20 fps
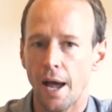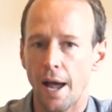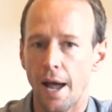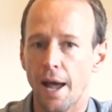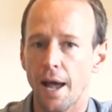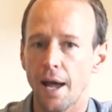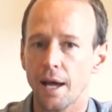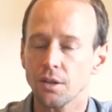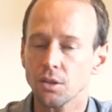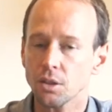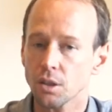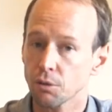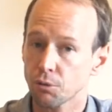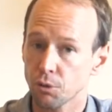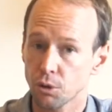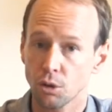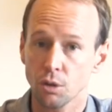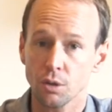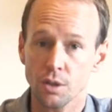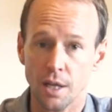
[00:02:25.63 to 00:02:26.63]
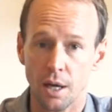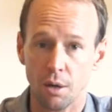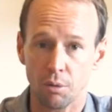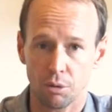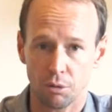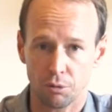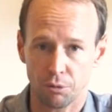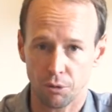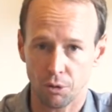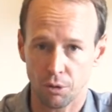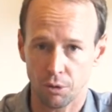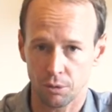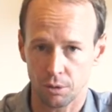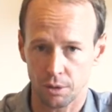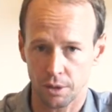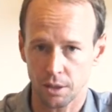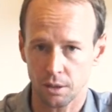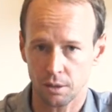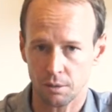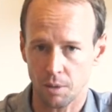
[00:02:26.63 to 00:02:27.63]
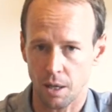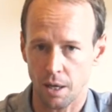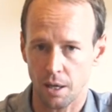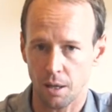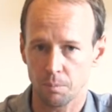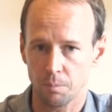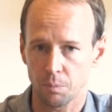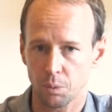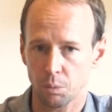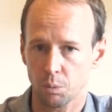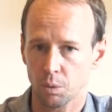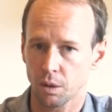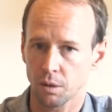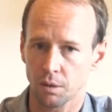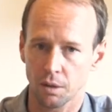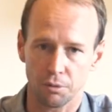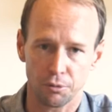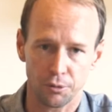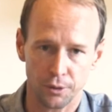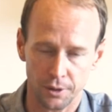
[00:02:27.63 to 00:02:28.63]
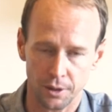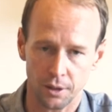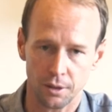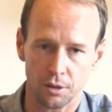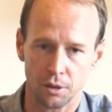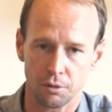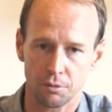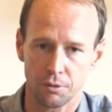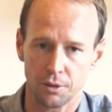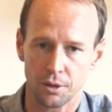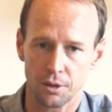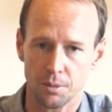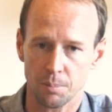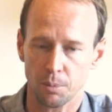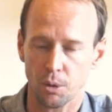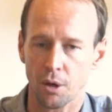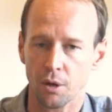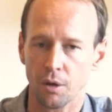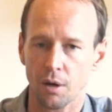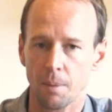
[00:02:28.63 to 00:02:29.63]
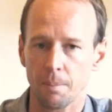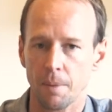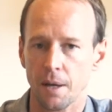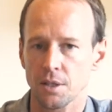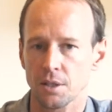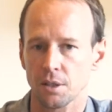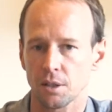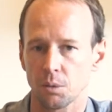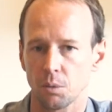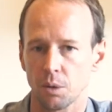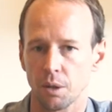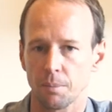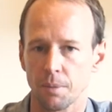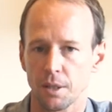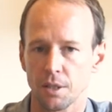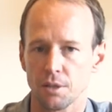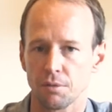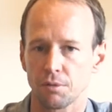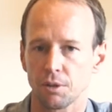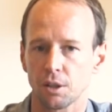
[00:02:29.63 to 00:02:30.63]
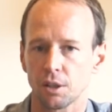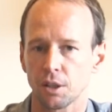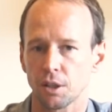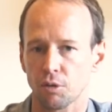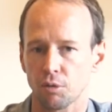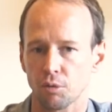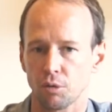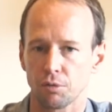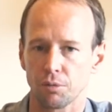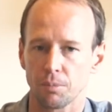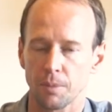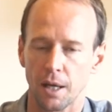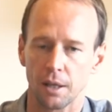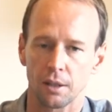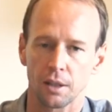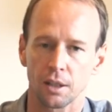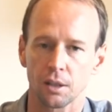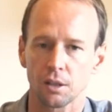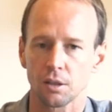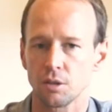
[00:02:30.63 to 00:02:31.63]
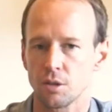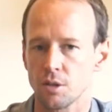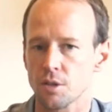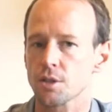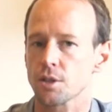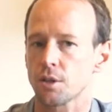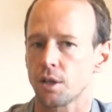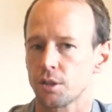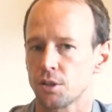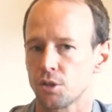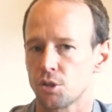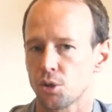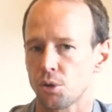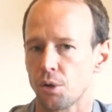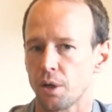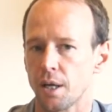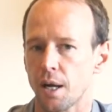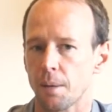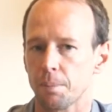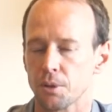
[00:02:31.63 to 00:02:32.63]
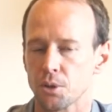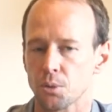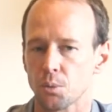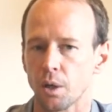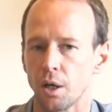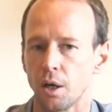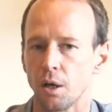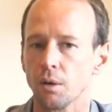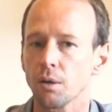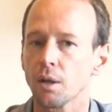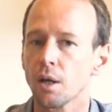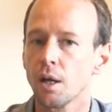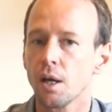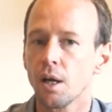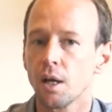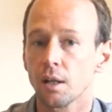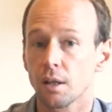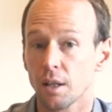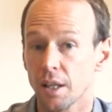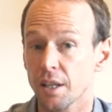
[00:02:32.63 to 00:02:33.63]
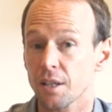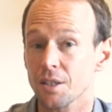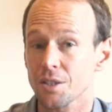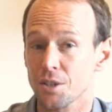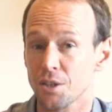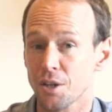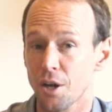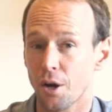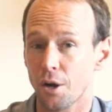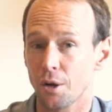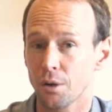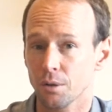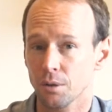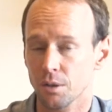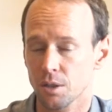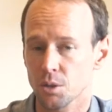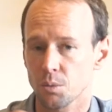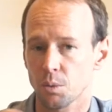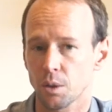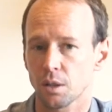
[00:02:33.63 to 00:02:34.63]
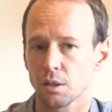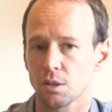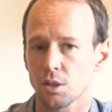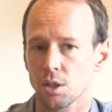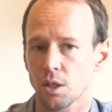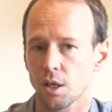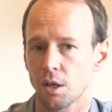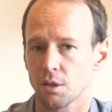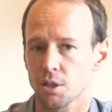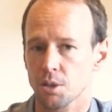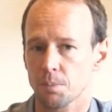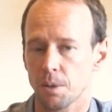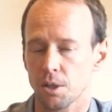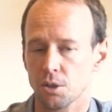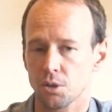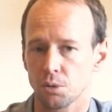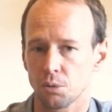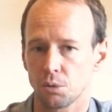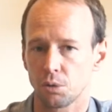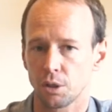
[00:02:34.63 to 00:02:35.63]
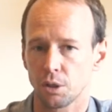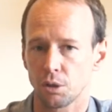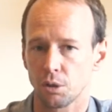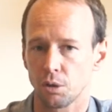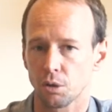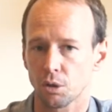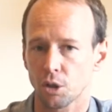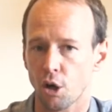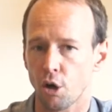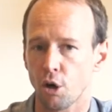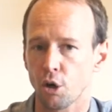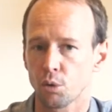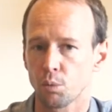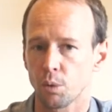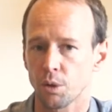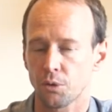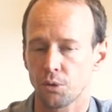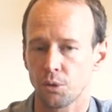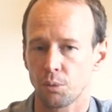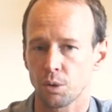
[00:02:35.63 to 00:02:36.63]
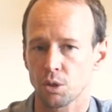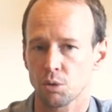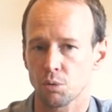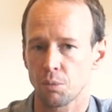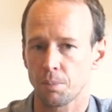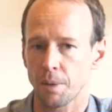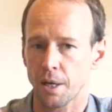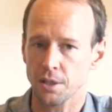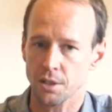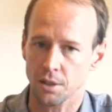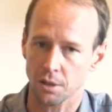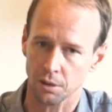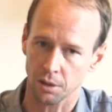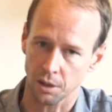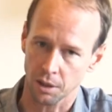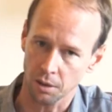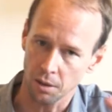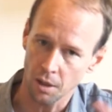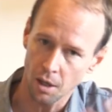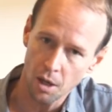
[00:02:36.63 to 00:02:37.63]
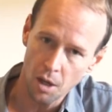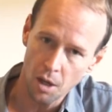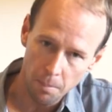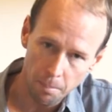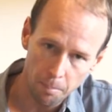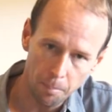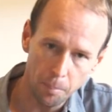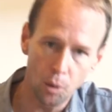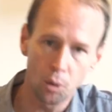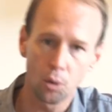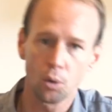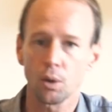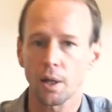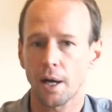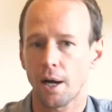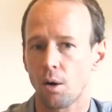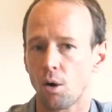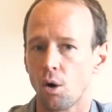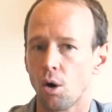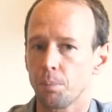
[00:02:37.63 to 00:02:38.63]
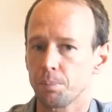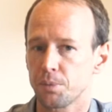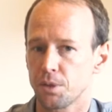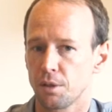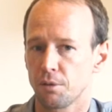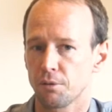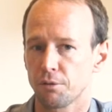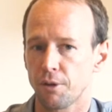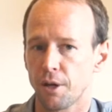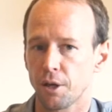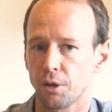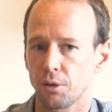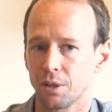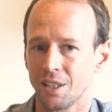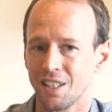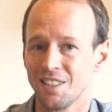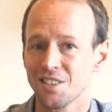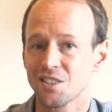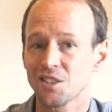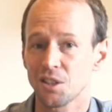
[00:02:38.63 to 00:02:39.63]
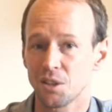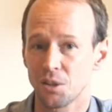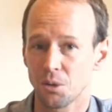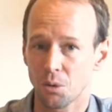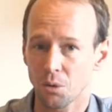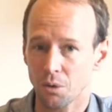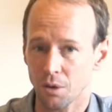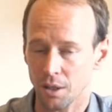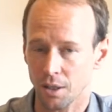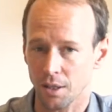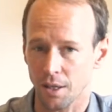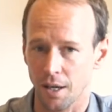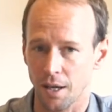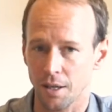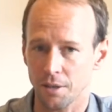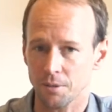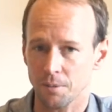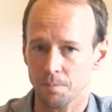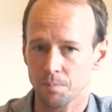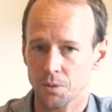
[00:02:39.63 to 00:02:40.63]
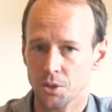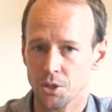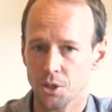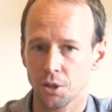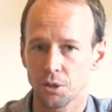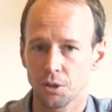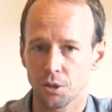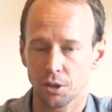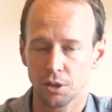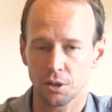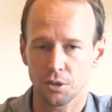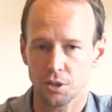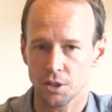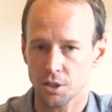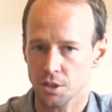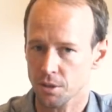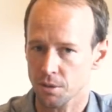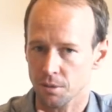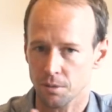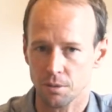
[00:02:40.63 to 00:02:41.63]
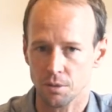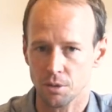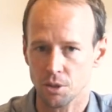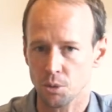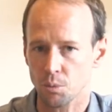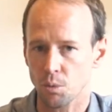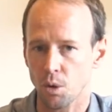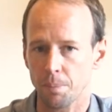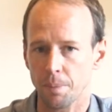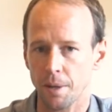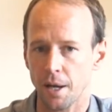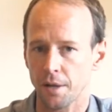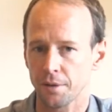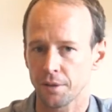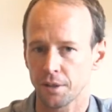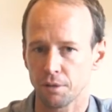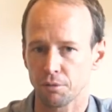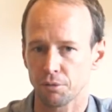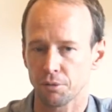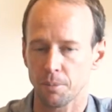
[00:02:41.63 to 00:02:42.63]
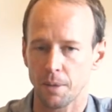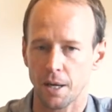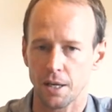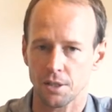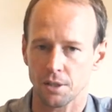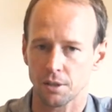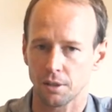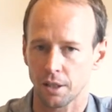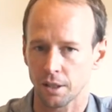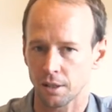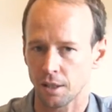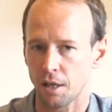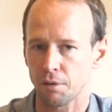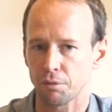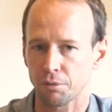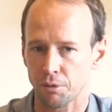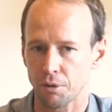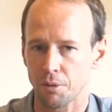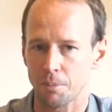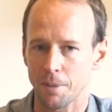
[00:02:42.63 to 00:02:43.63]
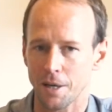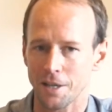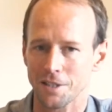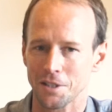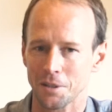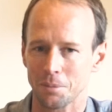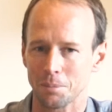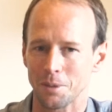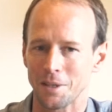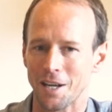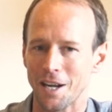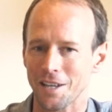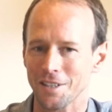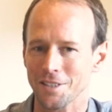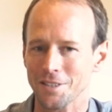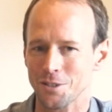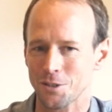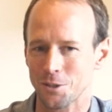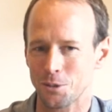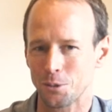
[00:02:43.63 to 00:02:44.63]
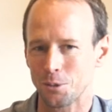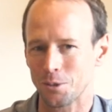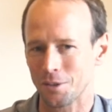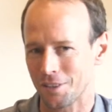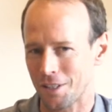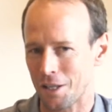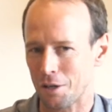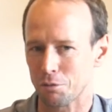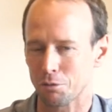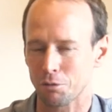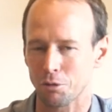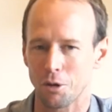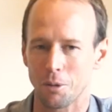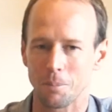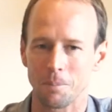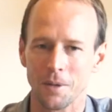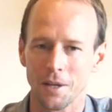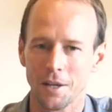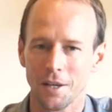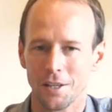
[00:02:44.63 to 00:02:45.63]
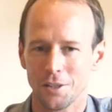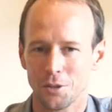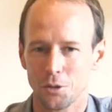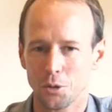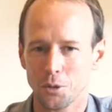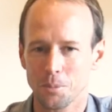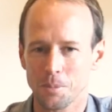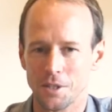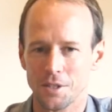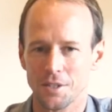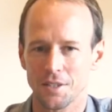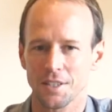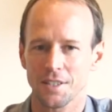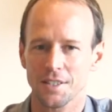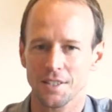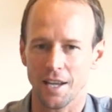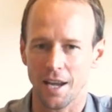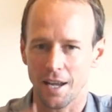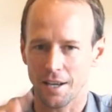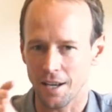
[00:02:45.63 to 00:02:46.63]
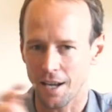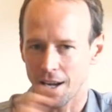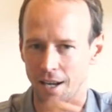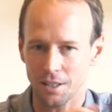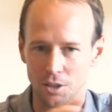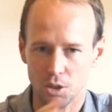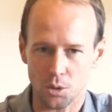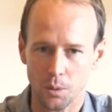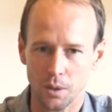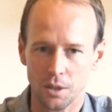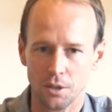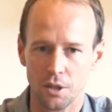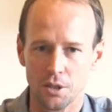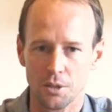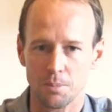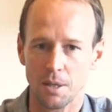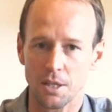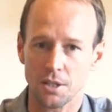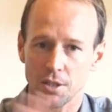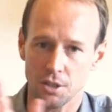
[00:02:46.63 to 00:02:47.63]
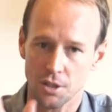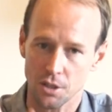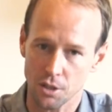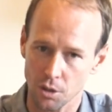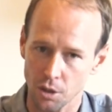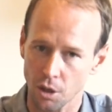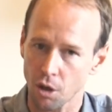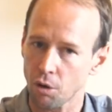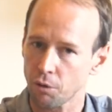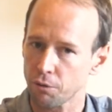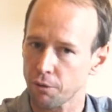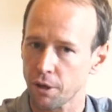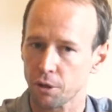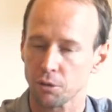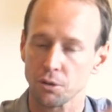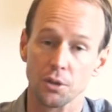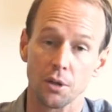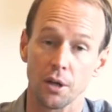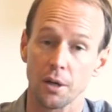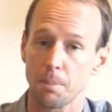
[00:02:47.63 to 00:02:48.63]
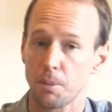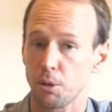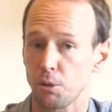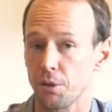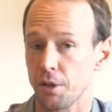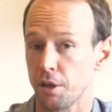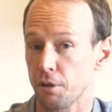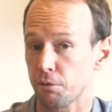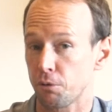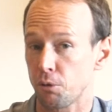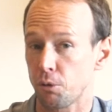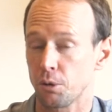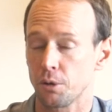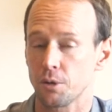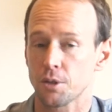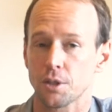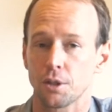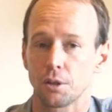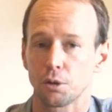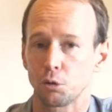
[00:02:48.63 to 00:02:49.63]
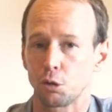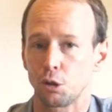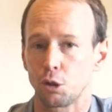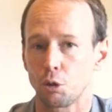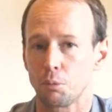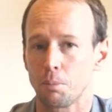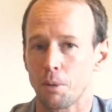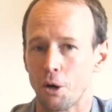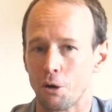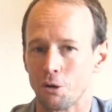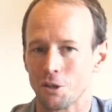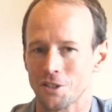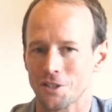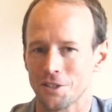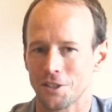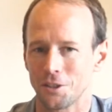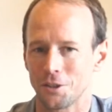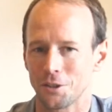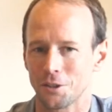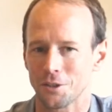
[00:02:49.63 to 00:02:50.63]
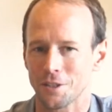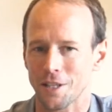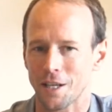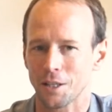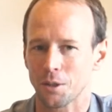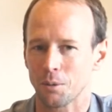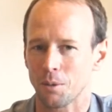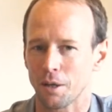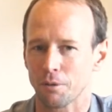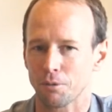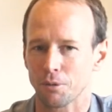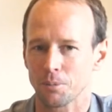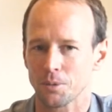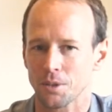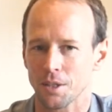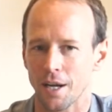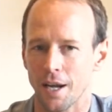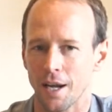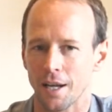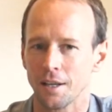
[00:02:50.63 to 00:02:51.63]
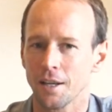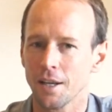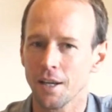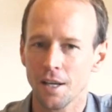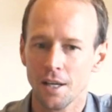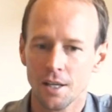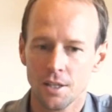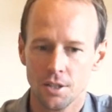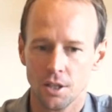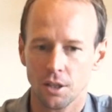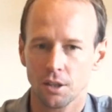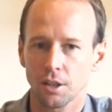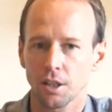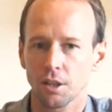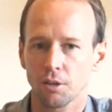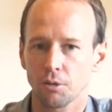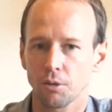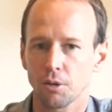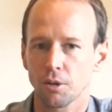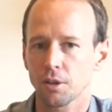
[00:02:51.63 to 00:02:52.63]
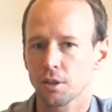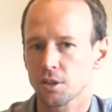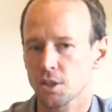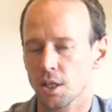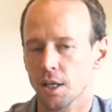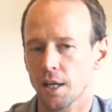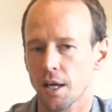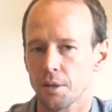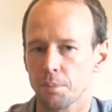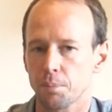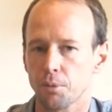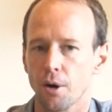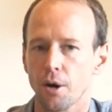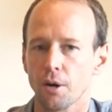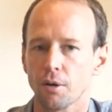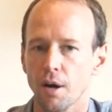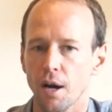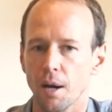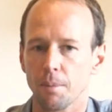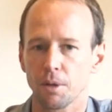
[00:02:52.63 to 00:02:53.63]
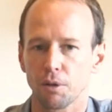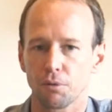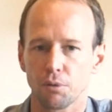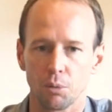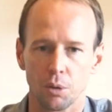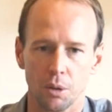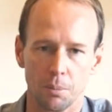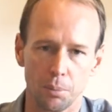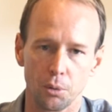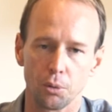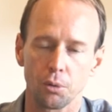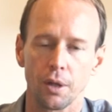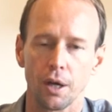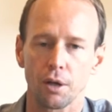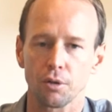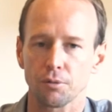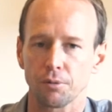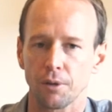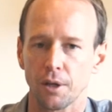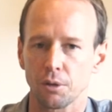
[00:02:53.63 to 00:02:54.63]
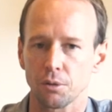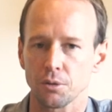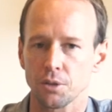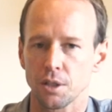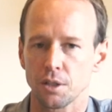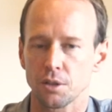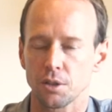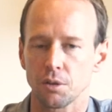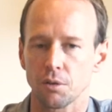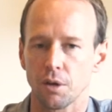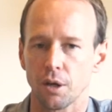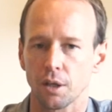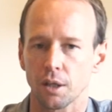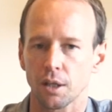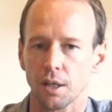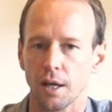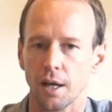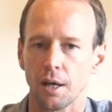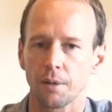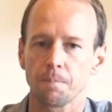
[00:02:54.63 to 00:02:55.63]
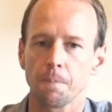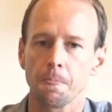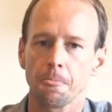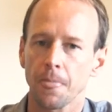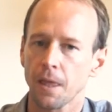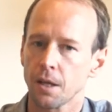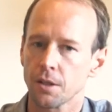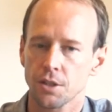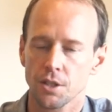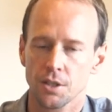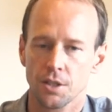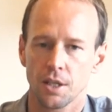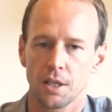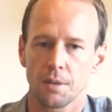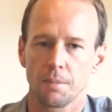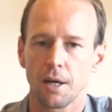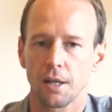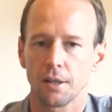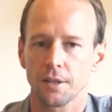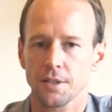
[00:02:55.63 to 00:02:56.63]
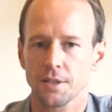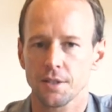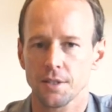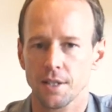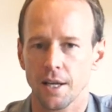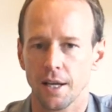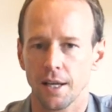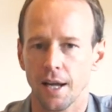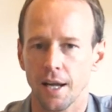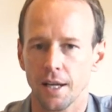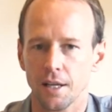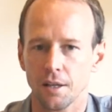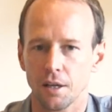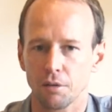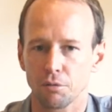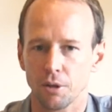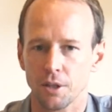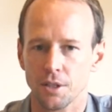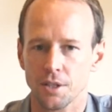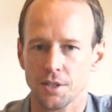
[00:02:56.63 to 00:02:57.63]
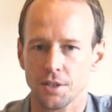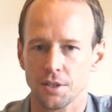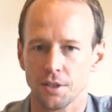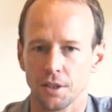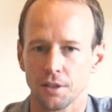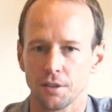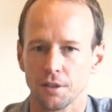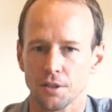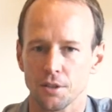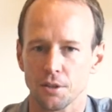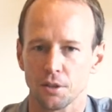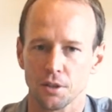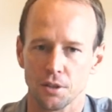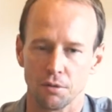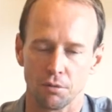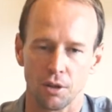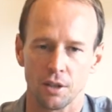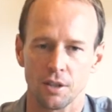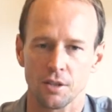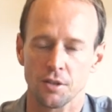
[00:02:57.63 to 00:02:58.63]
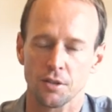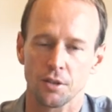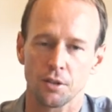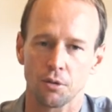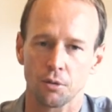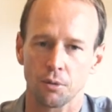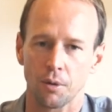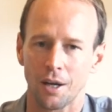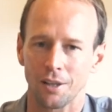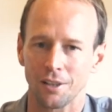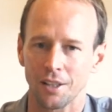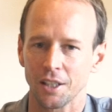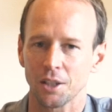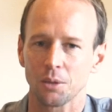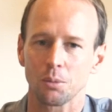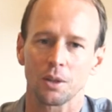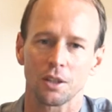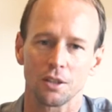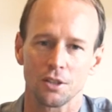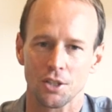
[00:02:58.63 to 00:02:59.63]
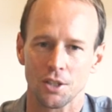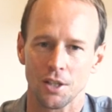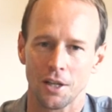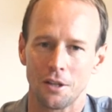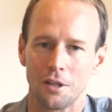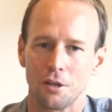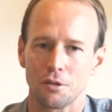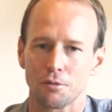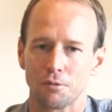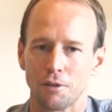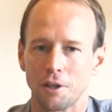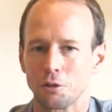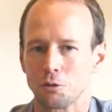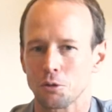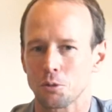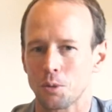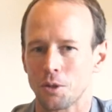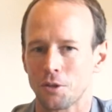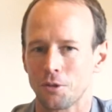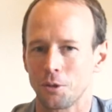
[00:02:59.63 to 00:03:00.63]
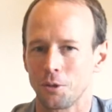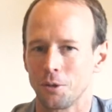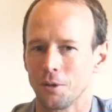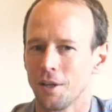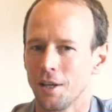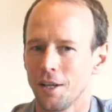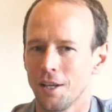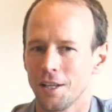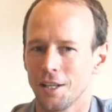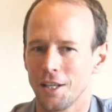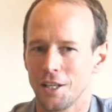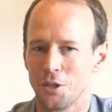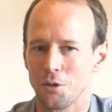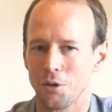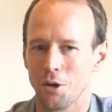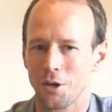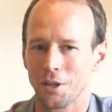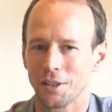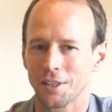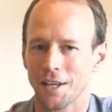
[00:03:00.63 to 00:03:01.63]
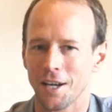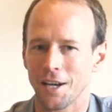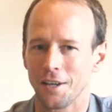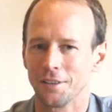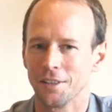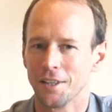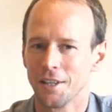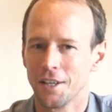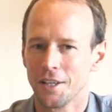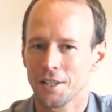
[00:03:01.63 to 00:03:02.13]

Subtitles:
And if you use our referral link, we're an affiliate of this program. Basically what it means, if you click through from that link and you decide to join up as well, let us know, because we can share a special little code with you which will basically pull our opt-in funnel into your account, so you can just swap out the information like love from Basic Bananas to love from your business, and tweak those messages. The whole funnel is kind of built there for you, so a good little bonus that you could take away from today. So click through, you can check out the program. If you want to pull those funnels into your own account, just email us and say, hey, I've registered. As long as you've registered through our link, we can share those funnels with you in your own account.